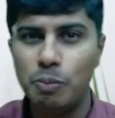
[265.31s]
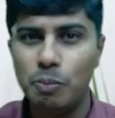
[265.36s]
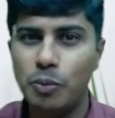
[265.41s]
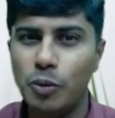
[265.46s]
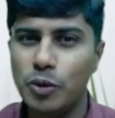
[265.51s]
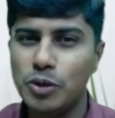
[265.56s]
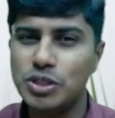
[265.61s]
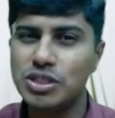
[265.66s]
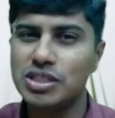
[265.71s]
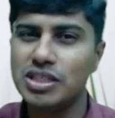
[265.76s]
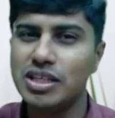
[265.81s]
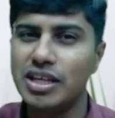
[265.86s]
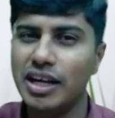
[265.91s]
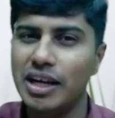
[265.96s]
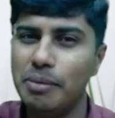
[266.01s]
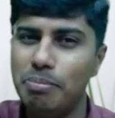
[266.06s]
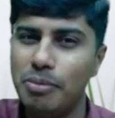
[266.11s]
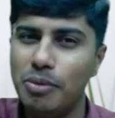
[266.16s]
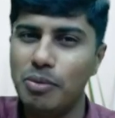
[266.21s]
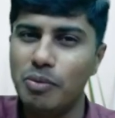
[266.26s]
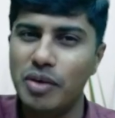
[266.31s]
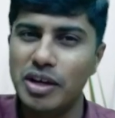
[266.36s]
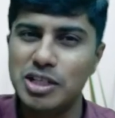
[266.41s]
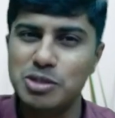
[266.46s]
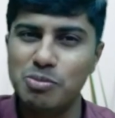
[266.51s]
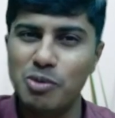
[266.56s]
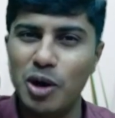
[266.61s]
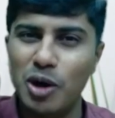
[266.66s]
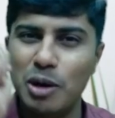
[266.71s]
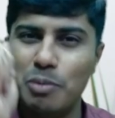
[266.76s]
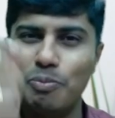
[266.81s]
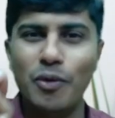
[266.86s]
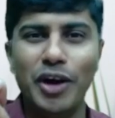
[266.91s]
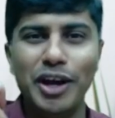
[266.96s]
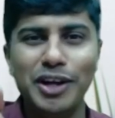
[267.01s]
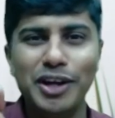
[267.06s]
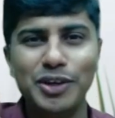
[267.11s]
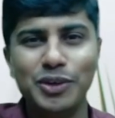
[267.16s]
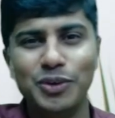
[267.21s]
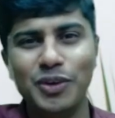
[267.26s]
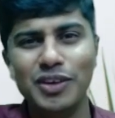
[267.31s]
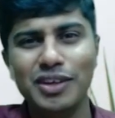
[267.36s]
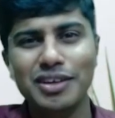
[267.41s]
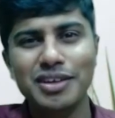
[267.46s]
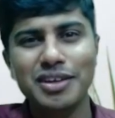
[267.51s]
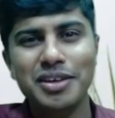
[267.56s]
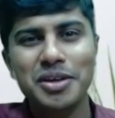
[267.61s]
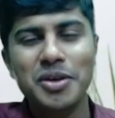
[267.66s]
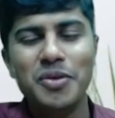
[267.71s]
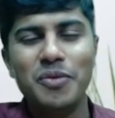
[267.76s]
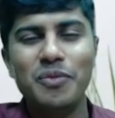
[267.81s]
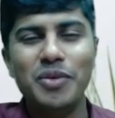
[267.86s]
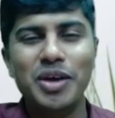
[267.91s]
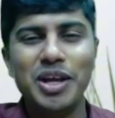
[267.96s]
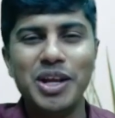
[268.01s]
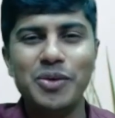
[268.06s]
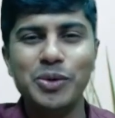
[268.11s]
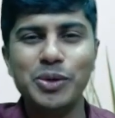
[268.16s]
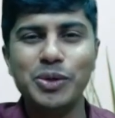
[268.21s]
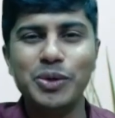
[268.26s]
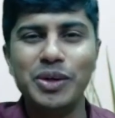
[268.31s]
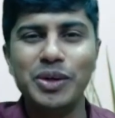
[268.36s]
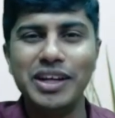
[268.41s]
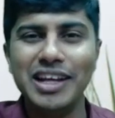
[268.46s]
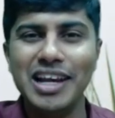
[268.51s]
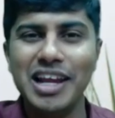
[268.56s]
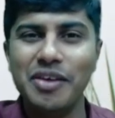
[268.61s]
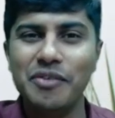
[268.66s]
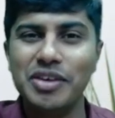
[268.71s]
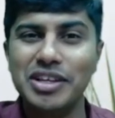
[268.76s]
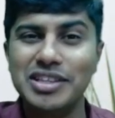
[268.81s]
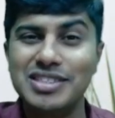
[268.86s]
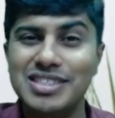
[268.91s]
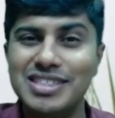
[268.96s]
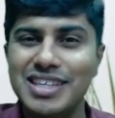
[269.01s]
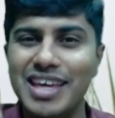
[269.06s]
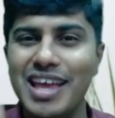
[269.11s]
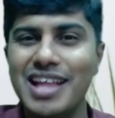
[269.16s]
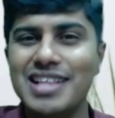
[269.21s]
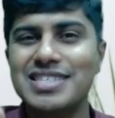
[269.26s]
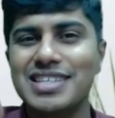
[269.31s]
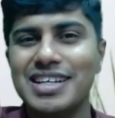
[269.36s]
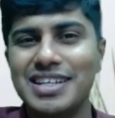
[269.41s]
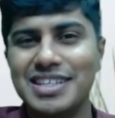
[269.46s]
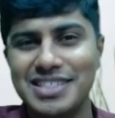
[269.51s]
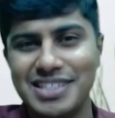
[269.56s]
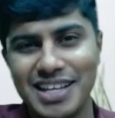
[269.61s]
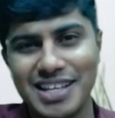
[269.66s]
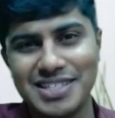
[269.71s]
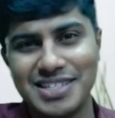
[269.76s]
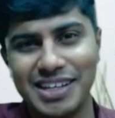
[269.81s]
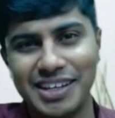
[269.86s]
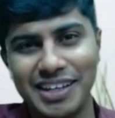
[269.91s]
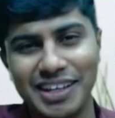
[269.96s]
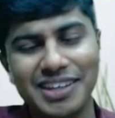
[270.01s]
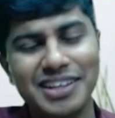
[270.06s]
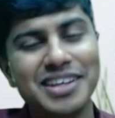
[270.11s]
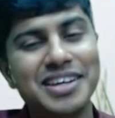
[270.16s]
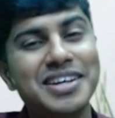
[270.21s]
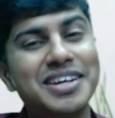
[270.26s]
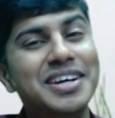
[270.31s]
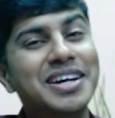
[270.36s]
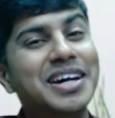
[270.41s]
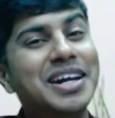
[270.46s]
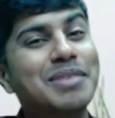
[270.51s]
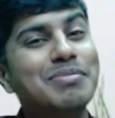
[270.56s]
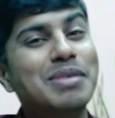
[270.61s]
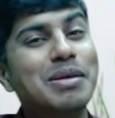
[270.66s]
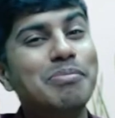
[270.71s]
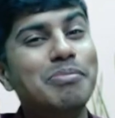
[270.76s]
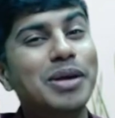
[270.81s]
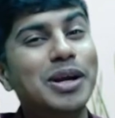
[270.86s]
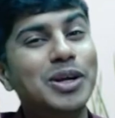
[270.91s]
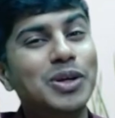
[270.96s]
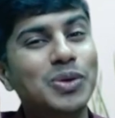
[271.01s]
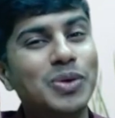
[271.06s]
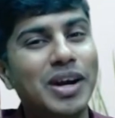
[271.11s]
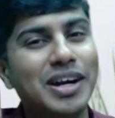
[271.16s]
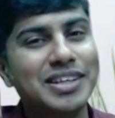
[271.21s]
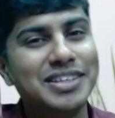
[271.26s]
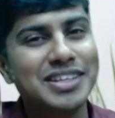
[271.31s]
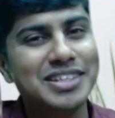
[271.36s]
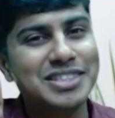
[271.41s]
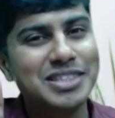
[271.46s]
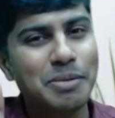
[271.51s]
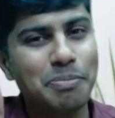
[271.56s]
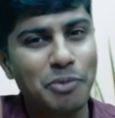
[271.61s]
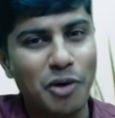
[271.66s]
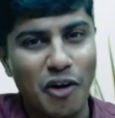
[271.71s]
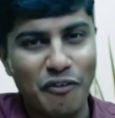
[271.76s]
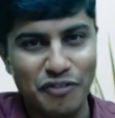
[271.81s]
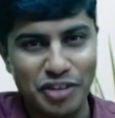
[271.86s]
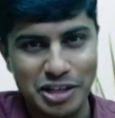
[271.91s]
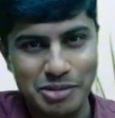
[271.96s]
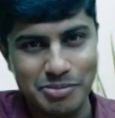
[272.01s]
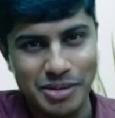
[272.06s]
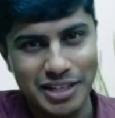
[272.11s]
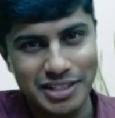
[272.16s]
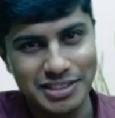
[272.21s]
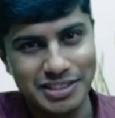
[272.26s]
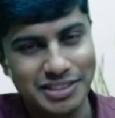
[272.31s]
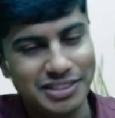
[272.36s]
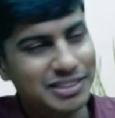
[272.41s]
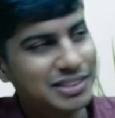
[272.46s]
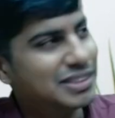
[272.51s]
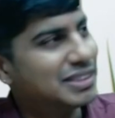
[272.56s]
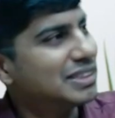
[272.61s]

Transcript: Postscript, one small point to note, whenever you're dealing with sales and sales return, remember to adjust the profit margin.